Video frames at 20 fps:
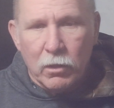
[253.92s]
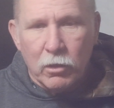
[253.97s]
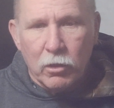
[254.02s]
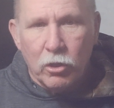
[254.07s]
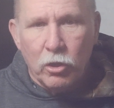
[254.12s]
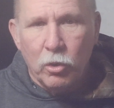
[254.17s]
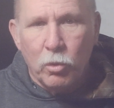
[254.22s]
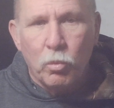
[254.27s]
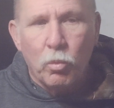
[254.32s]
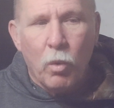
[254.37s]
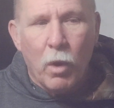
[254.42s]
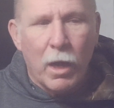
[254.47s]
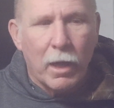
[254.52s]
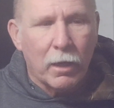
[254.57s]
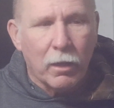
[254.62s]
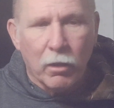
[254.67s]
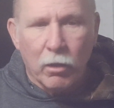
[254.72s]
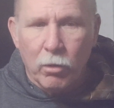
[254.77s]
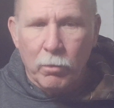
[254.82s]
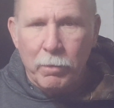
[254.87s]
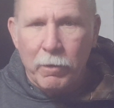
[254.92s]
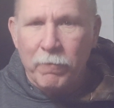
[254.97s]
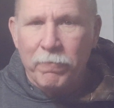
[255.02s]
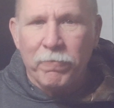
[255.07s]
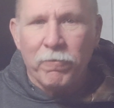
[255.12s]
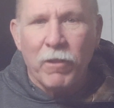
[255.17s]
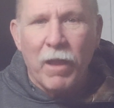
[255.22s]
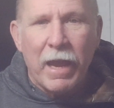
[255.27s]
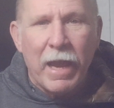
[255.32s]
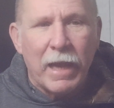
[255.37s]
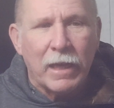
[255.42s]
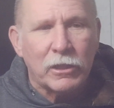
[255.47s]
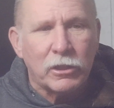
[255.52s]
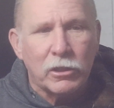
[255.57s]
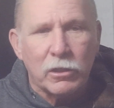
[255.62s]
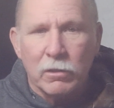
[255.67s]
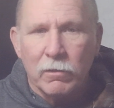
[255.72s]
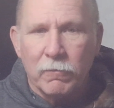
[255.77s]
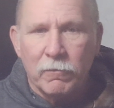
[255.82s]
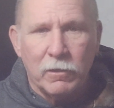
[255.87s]
You want a little bit of flash.
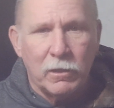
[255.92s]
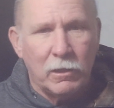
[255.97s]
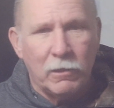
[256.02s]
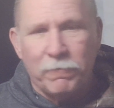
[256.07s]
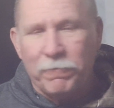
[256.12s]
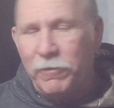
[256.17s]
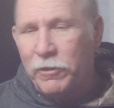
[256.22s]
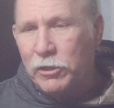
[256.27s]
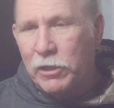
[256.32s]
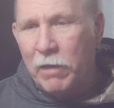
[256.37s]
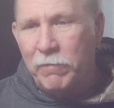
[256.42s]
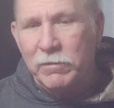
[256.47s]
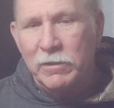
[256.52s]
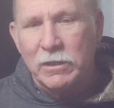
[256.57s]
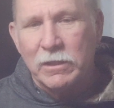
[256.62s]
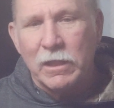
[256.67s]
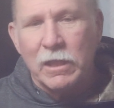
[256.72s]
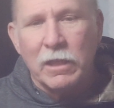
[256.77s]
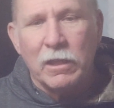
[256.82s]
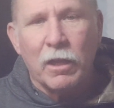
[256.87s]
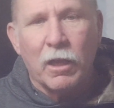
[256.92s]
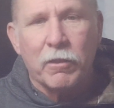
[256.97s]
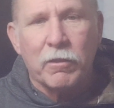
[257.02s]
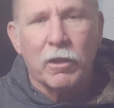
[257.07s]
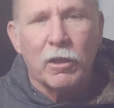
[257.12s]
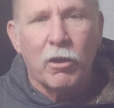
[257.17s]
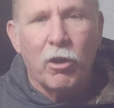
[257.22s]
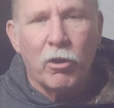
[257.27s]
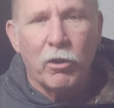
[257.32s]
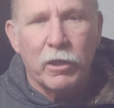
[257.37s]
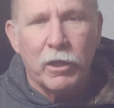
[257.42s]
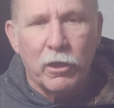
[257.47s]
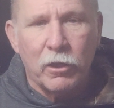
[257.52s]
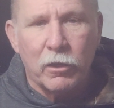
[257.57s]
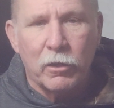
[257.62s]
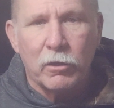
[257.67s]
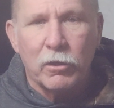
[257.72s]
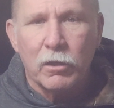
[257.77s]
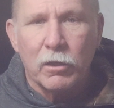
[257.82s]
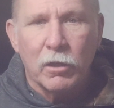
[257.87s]
These fish haven't seen nothing all
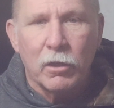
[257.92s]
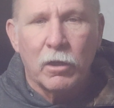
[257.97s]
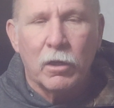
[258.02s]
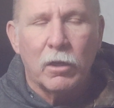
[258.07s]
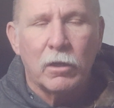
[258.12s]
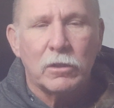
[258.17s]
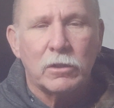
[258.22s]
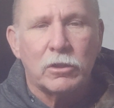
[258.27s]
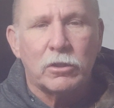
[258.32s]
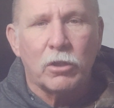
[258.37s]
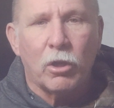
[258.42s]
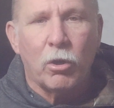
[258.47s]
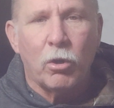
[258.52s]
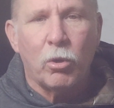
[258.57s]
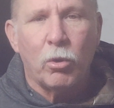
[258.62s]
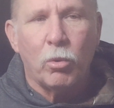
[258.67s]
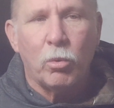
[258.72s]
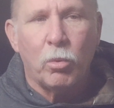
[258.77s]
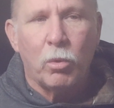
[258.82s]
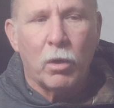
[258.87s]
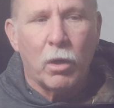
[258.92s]
year, so